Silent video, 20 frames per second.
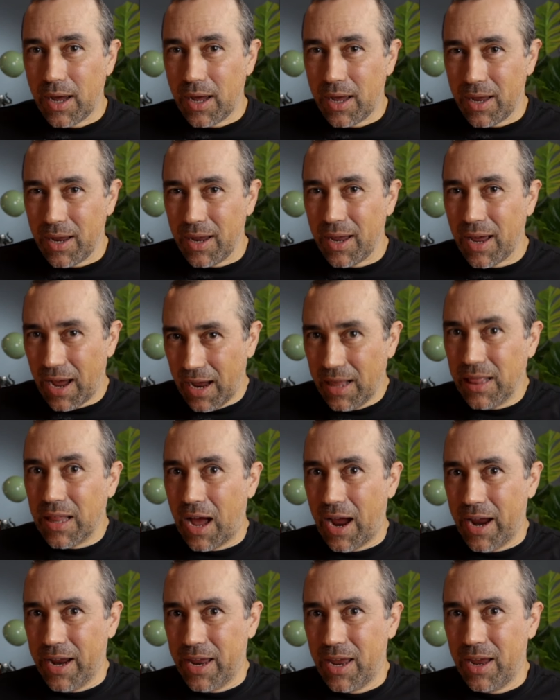I, I
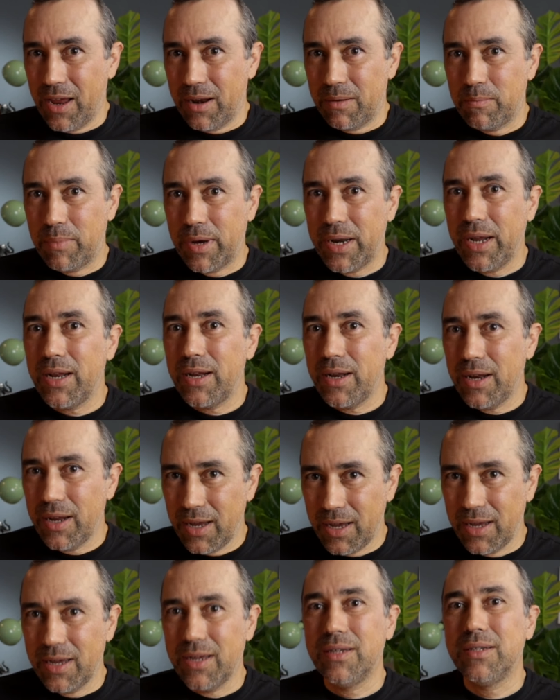like it, but it
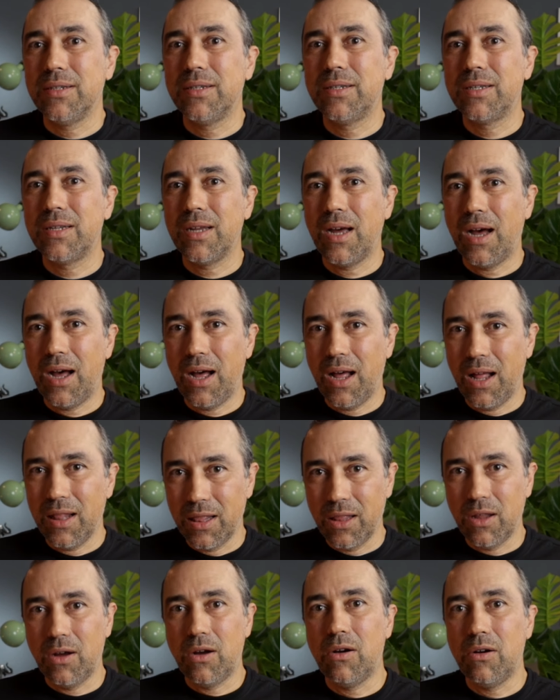is a
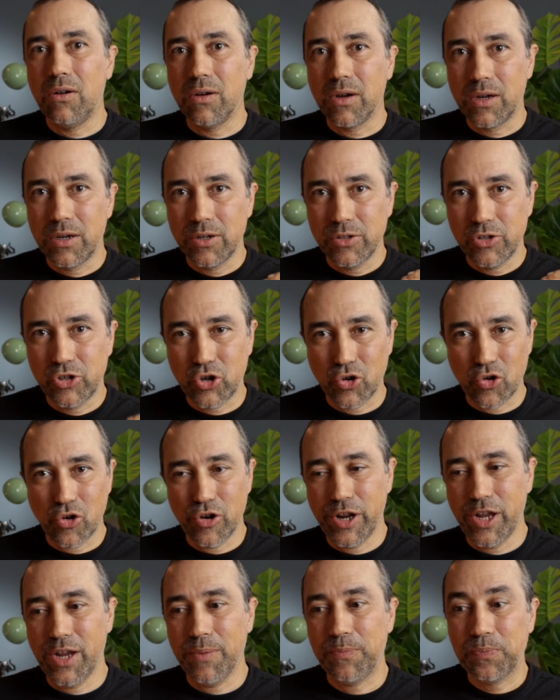long
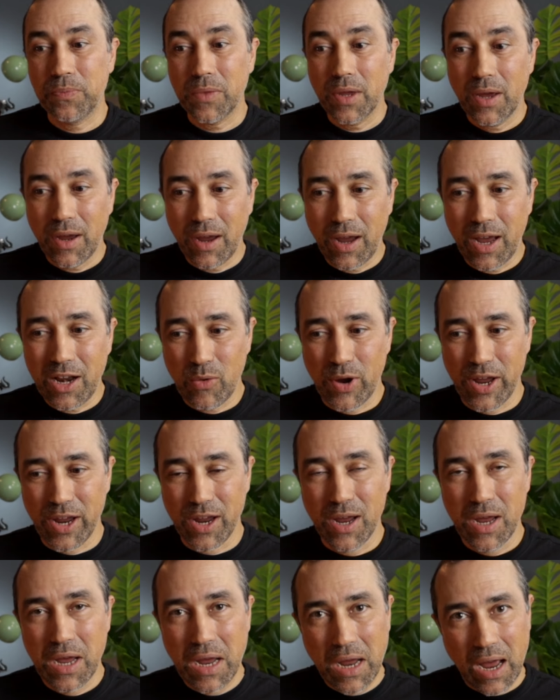journey.
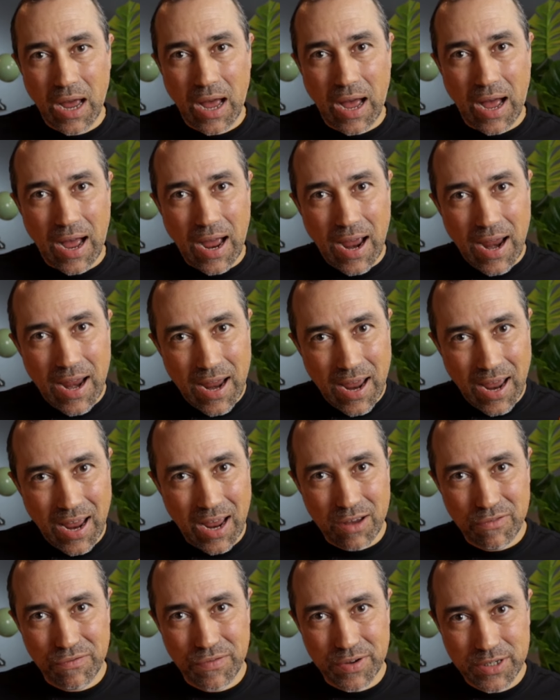Anyway, I
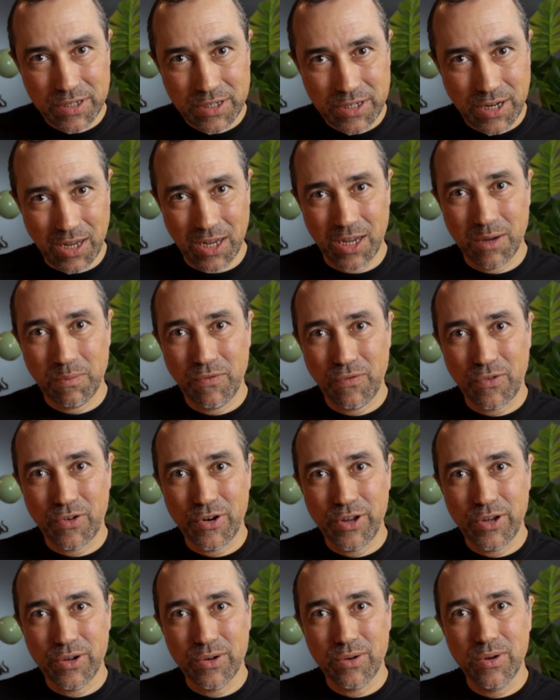have a tip
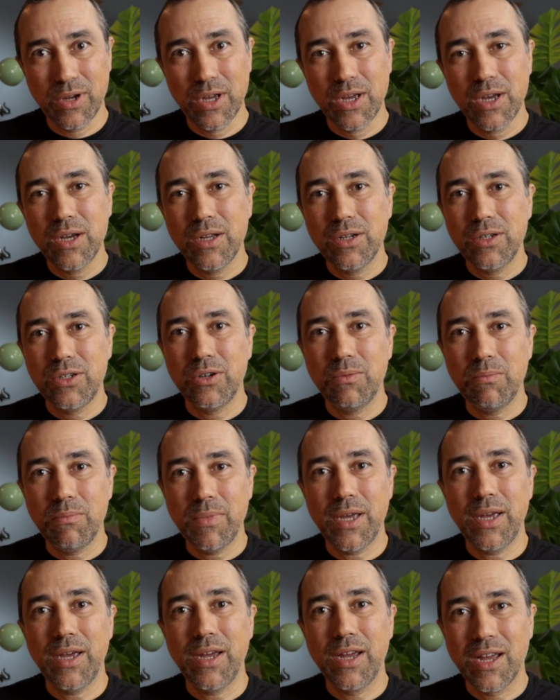for you to
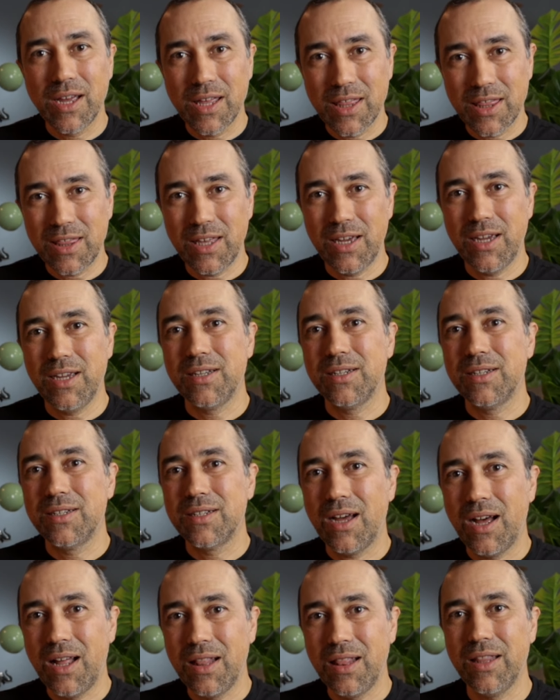make
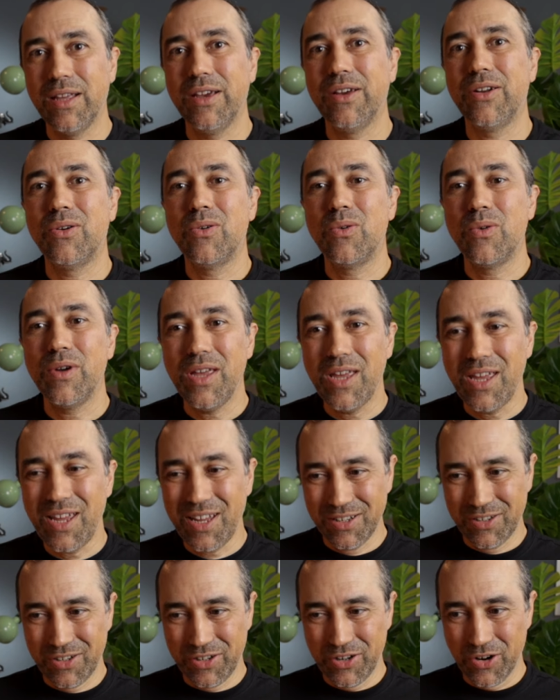things a little
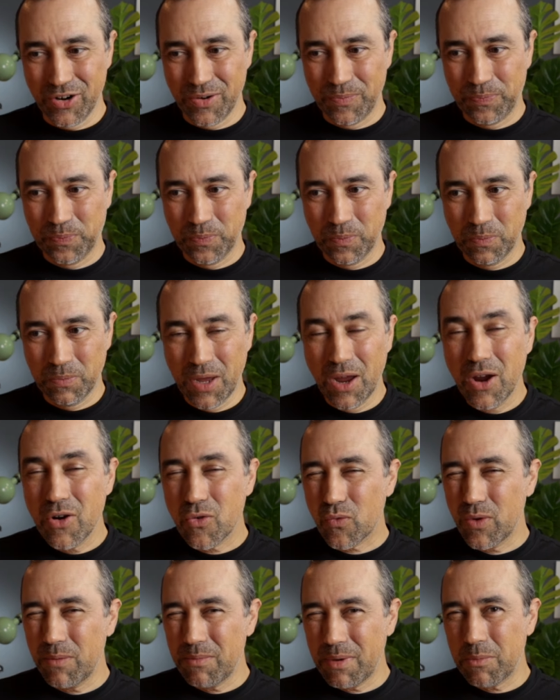easier.
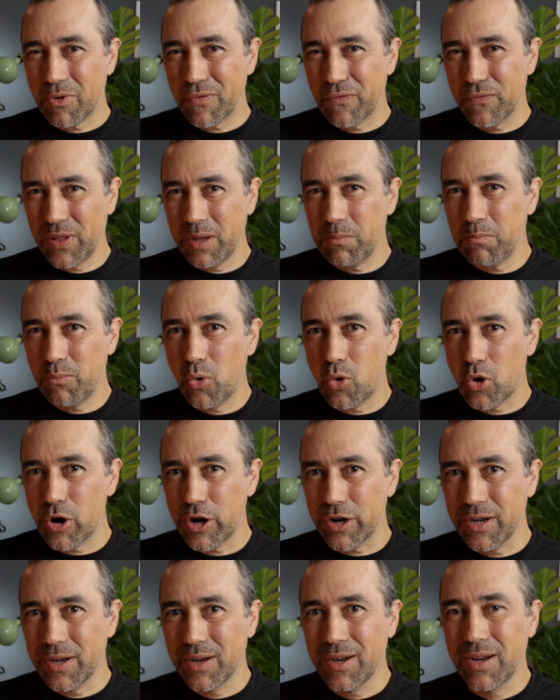Remember
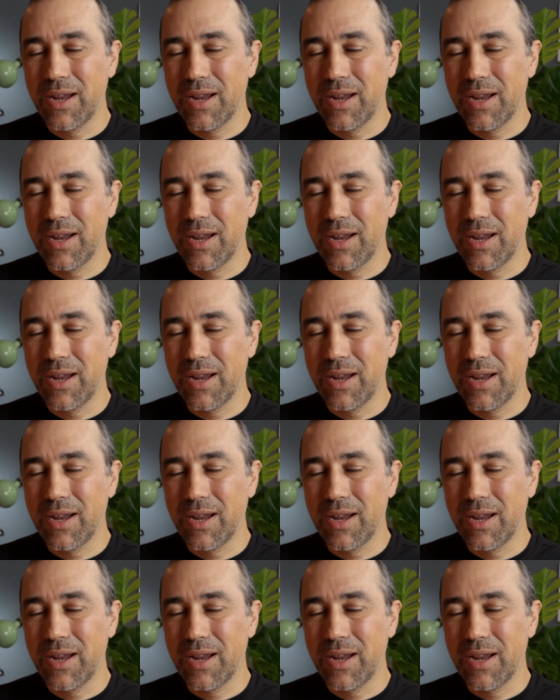Flipboard?